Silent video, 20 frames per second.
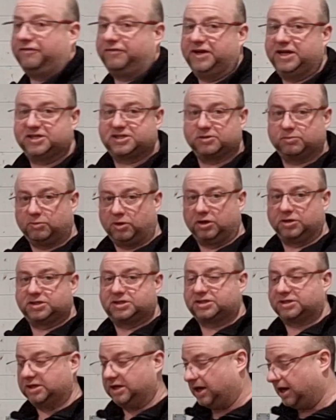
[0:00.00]
feeds at
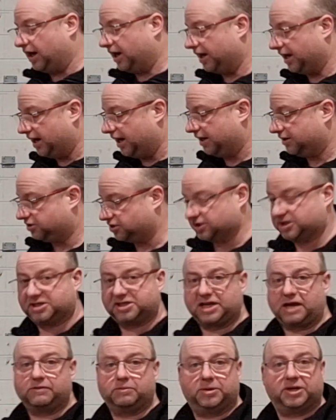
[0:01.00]
once, and just to
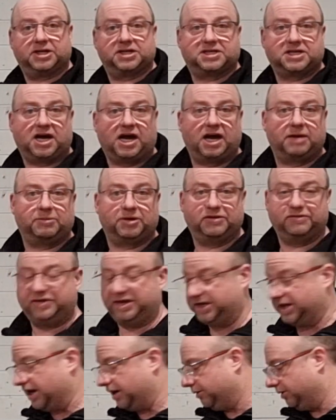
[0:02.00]
save a bit of time on the
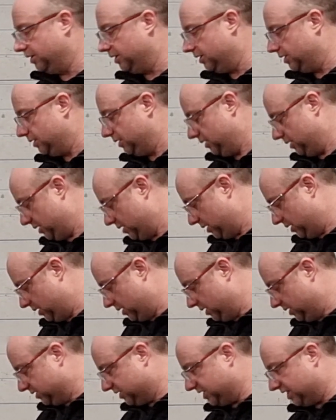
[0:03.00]
video.
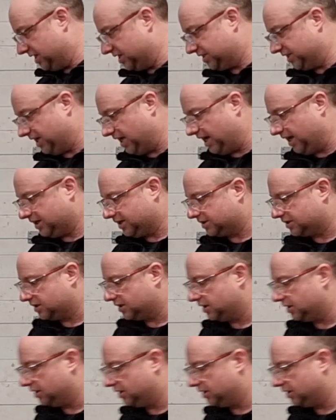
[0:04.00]
So there's the X,